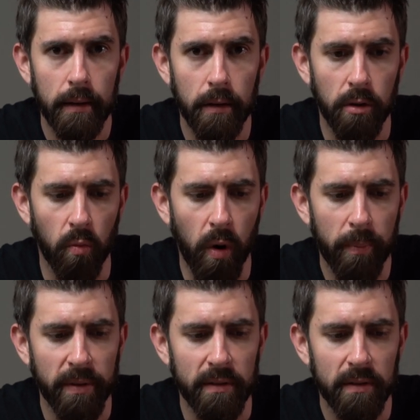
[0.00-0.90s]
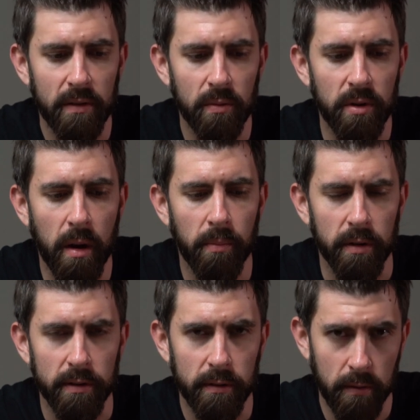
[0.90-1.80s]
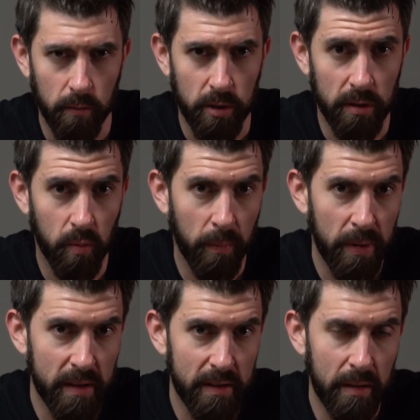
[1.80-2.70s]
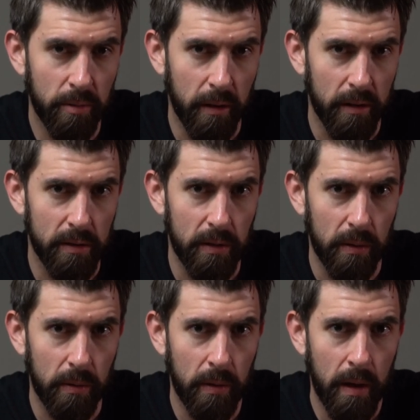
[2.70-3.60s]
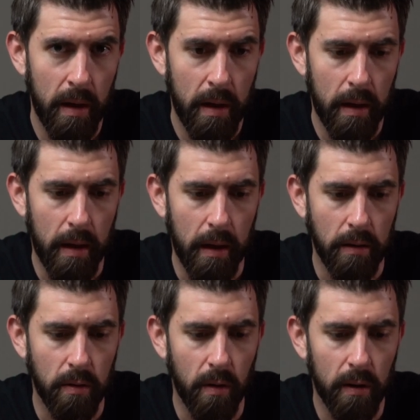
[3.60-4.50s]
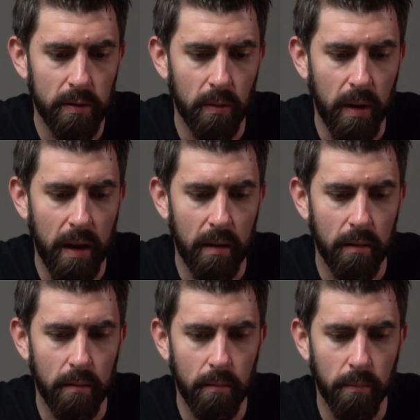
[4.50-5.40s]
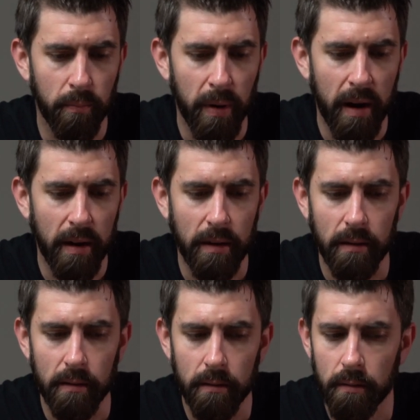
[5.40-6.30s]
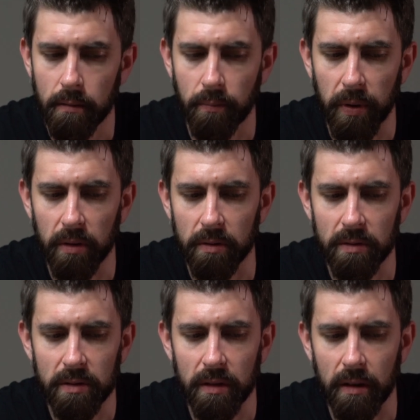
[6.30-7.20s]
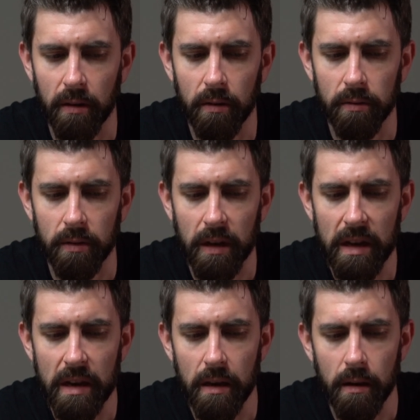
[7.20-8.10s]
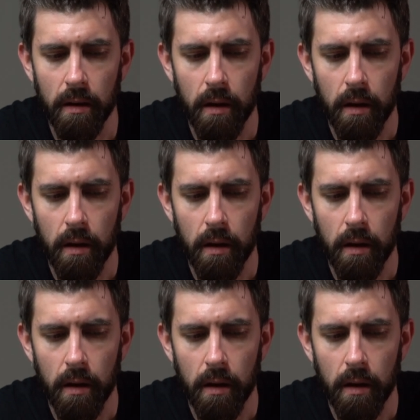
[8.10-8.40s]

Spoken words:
your weapons to numbers, which is what PC players do. And you also can't bind builds to their own key